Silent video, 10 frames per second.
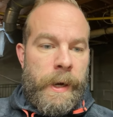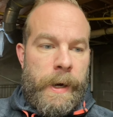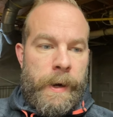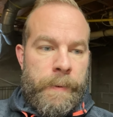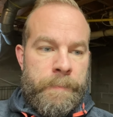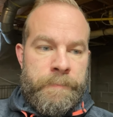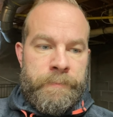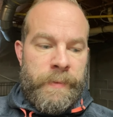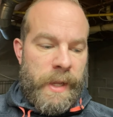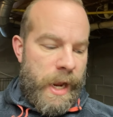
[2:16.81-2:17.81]

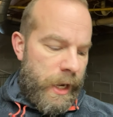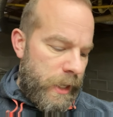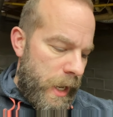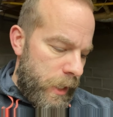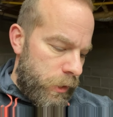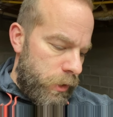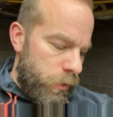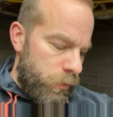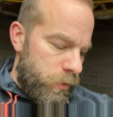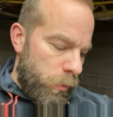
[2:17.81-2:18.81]
And I
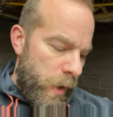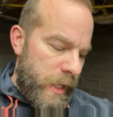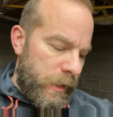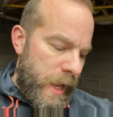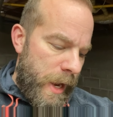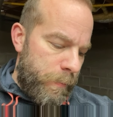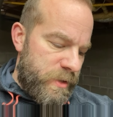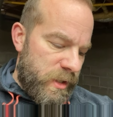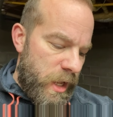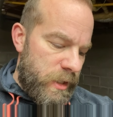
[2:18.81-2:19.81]
use the White
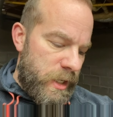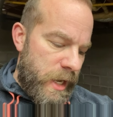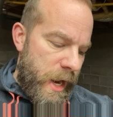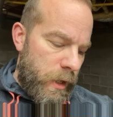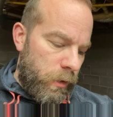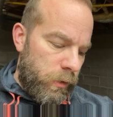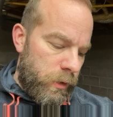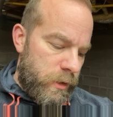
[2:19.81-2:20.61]
Labs London Ale.